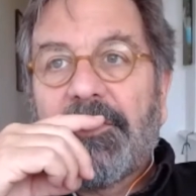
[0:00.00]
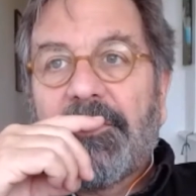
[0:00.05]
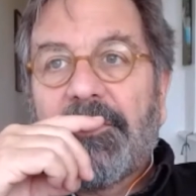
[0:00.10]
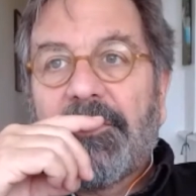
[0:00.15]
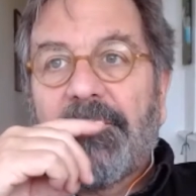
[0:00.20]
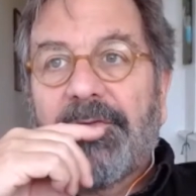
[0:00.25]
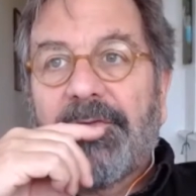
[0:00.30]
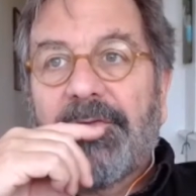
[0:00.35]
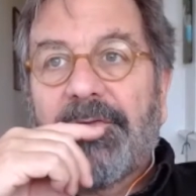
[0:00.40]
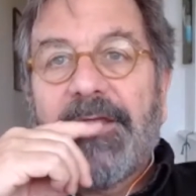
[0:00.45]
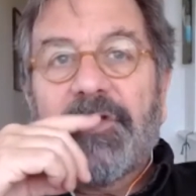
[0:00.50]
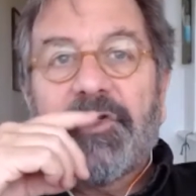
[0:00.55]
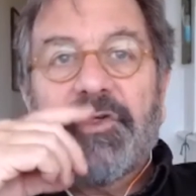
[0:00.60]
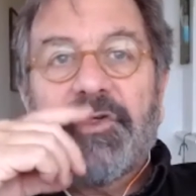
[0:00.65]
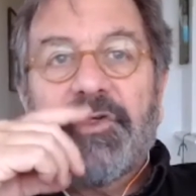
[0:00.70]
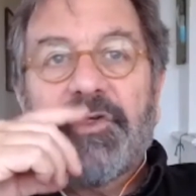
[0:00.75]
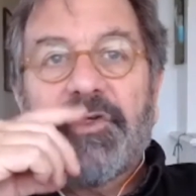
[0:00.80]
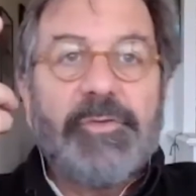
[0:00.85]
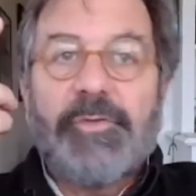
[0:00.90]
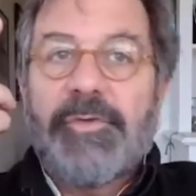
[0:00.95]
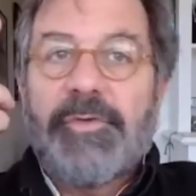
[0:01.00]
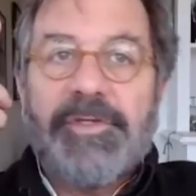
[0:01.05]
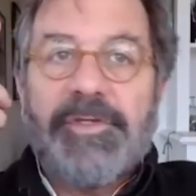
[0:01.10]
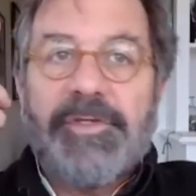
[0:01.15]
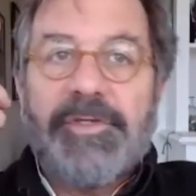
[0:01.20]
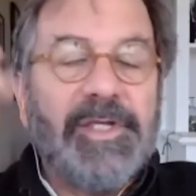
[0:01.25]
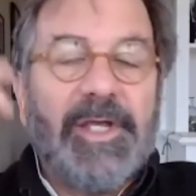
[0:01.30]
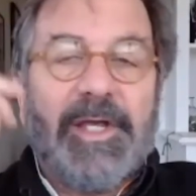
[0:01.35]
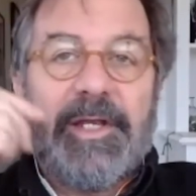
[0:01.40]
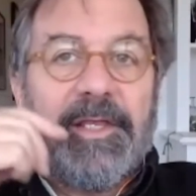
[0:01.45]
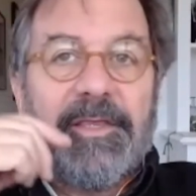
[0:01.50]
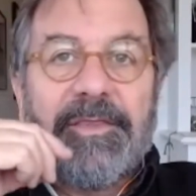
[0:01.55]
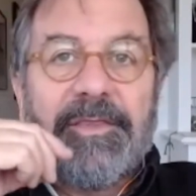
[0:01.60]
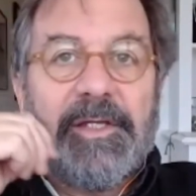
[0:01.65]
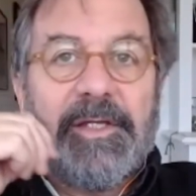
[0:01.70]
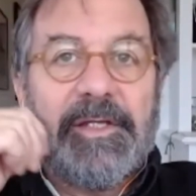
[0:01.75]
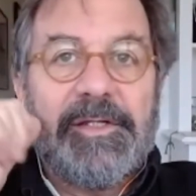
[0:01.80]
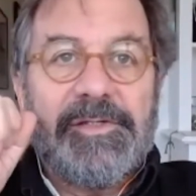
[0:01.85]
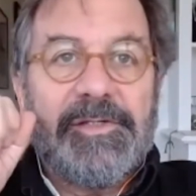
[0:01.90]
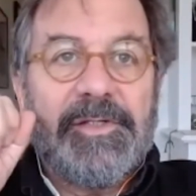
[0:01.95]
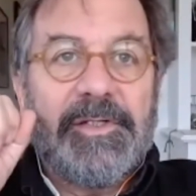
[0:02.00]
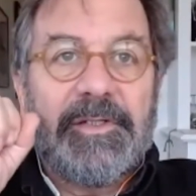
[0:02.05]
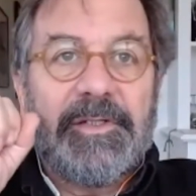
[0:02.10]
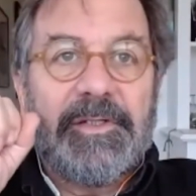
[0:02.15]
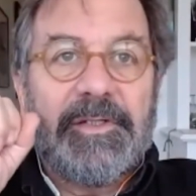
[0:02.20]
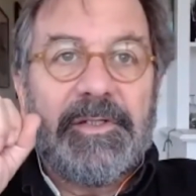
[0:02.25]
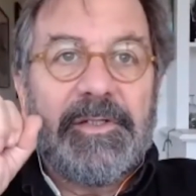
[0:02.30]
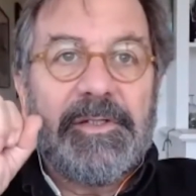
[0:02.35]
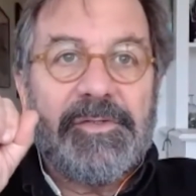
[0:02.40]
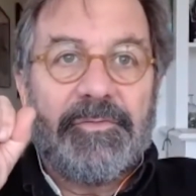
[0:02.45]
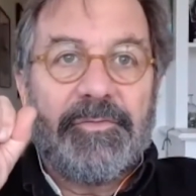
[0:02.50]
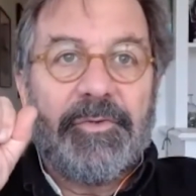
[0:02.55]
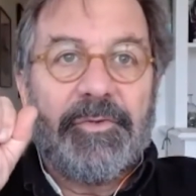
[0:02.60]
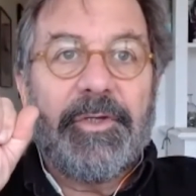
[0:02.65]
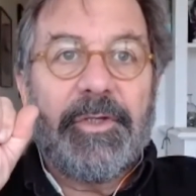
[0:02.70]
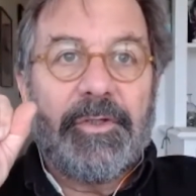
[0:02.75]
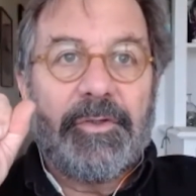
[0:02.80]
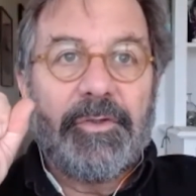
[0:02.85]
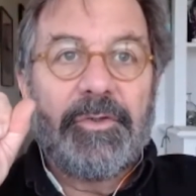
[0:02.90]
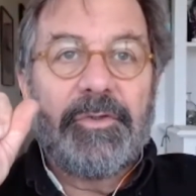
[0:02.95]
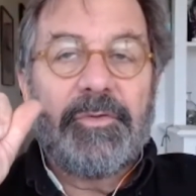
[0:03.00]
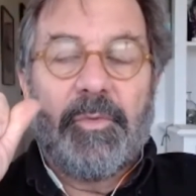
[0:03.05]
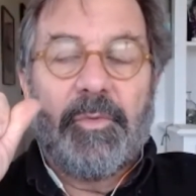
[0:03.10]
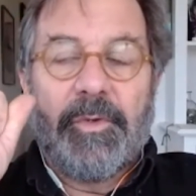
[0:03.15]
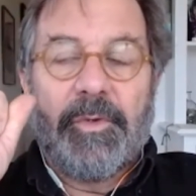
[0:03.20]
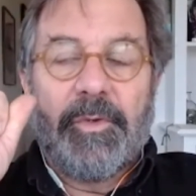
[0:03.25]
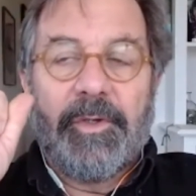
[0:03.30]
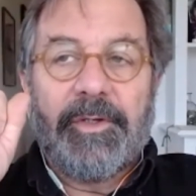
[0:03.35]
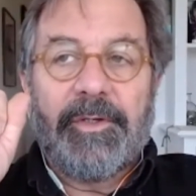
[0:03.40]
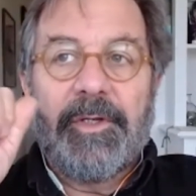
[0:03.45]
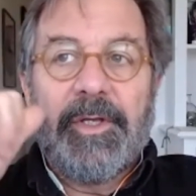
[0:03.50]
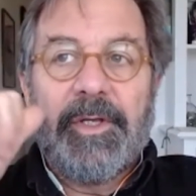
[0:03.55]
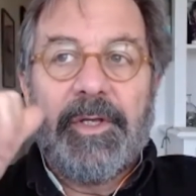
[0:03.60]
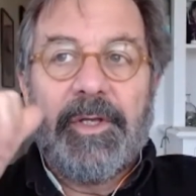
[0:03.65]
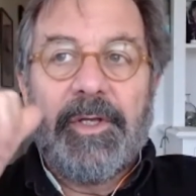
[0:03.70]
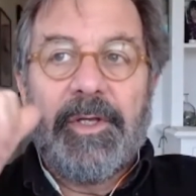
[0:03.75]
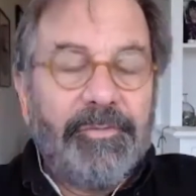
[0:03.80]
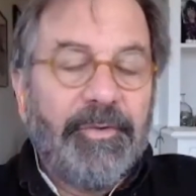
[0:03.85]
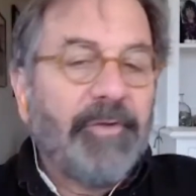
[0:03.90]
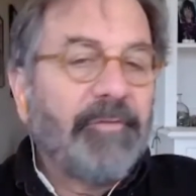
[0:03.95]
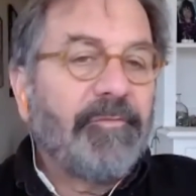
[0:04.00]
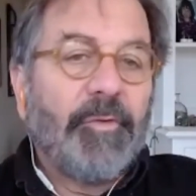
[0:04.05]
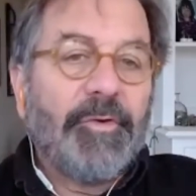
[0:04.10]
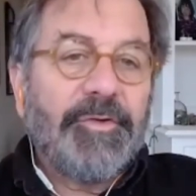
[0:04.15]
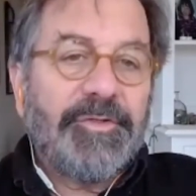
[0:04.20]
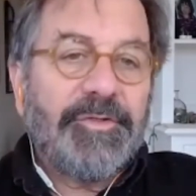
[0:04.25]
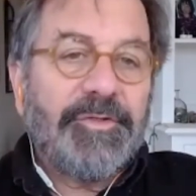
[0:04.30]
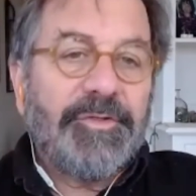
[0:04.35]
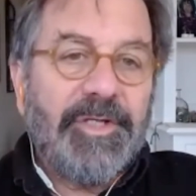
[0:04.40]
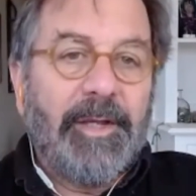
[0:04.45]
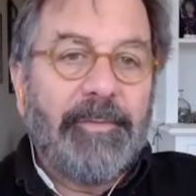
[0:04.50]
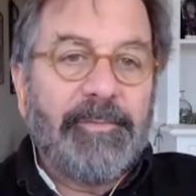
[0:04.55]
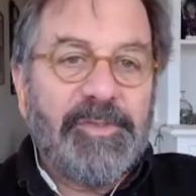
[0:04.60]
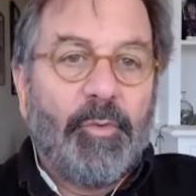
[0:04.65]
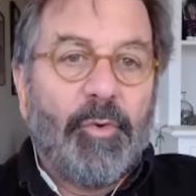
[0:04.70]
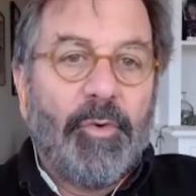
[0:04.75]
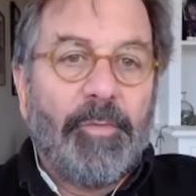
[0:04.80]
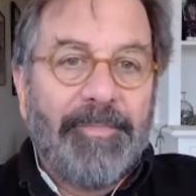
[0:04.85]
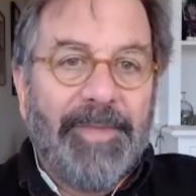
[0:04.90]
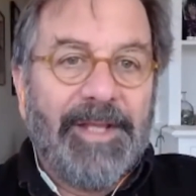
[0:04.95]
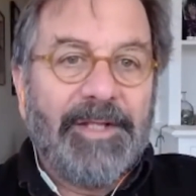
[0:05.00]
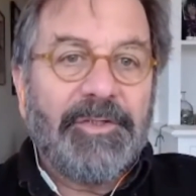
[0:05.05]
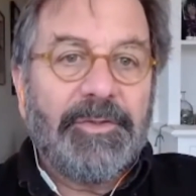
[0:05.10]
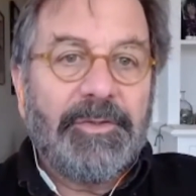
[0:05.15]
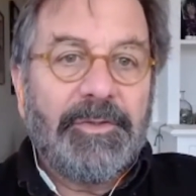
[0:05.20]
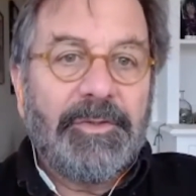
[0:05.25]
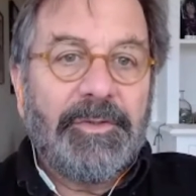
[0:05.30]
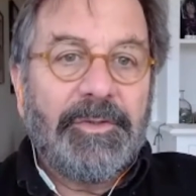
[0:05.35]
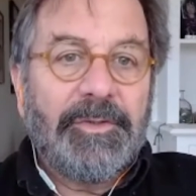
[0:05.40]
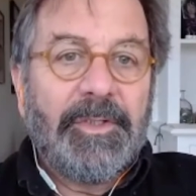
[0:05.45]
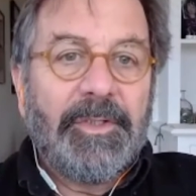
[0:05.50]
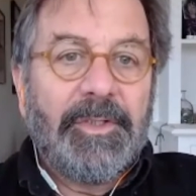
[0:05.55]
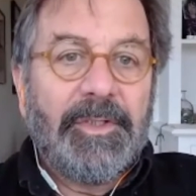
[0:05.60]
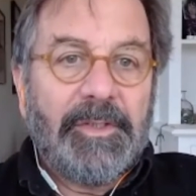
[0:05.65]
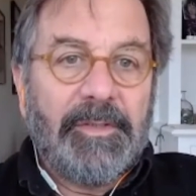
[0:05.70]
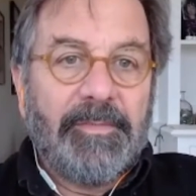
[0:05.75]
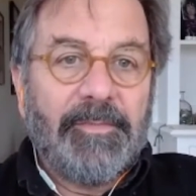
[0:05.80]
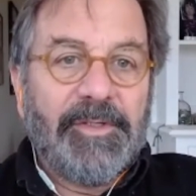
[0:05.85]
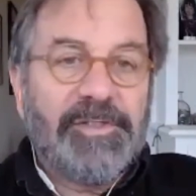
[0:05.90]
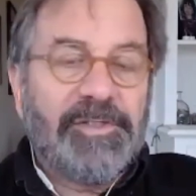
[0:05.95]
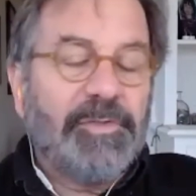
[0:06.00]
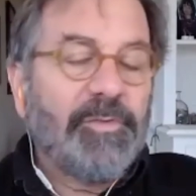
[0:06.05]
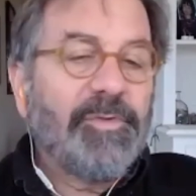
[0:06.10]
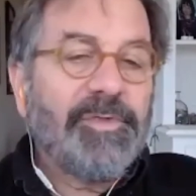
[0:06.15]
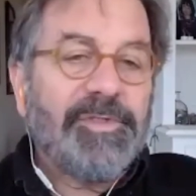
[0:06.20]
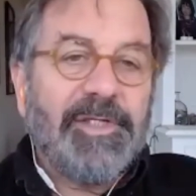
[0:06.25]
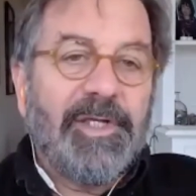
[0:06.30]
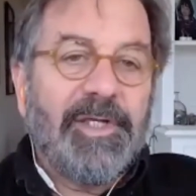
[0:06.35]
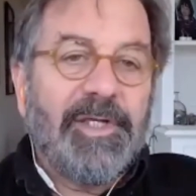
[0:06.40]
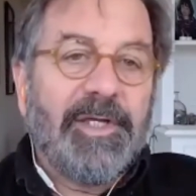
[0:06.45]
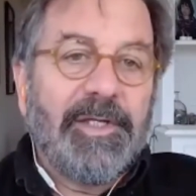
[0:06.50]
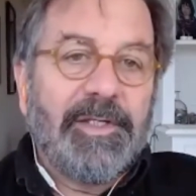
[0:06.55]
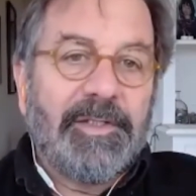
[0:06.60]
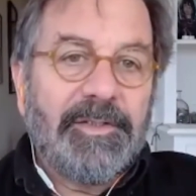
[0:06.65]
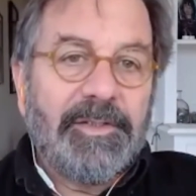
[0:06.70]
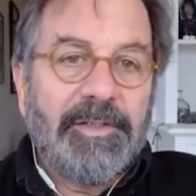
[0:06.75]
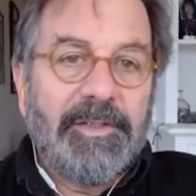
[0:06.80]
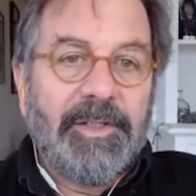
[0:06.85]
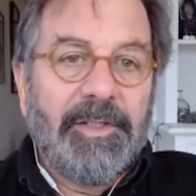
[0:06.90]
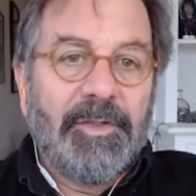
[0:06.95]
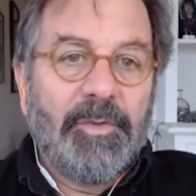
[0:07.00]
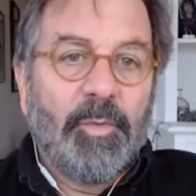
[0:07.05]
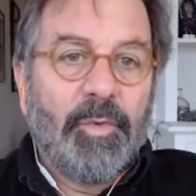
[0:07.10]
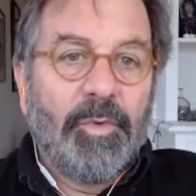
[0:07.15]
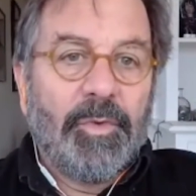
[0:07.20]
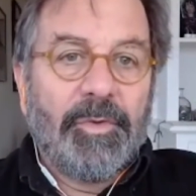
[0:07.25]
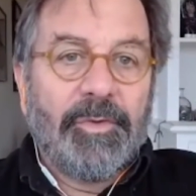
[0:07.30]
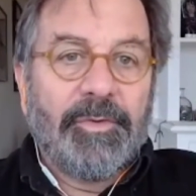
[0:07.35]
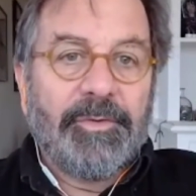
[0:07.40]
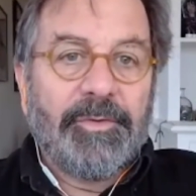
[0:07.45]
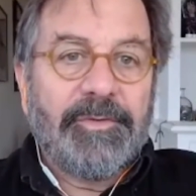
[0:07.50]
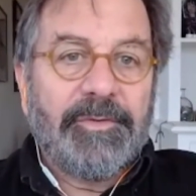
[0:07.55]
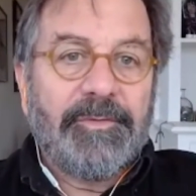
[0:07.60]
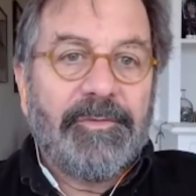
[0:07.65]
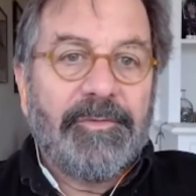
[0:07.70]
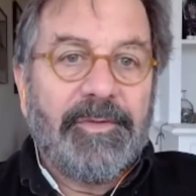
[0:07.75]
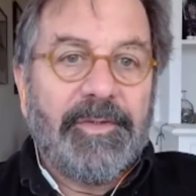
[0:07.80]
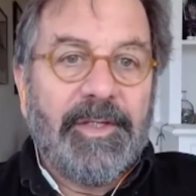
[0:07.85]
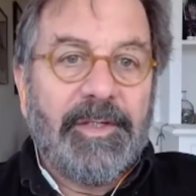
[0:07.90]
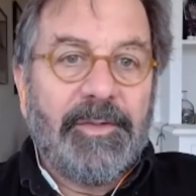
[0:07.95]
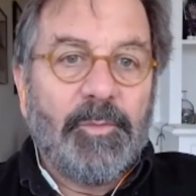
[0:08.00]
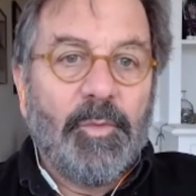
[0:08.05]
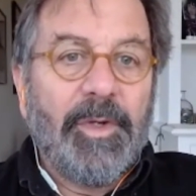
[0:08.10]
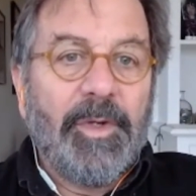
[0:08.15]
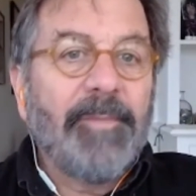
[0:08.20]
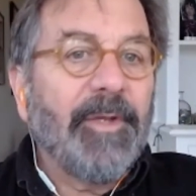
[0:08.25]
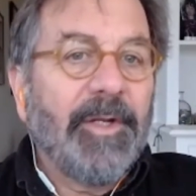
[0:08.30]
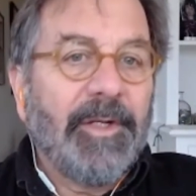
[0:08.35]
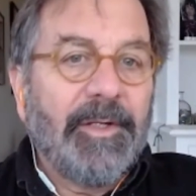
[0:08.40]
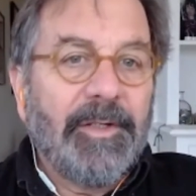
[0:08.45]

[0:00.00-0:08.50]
the issue of suicide, I think, is a really good one. 3 or 4 times more men commit suicide in the world than women.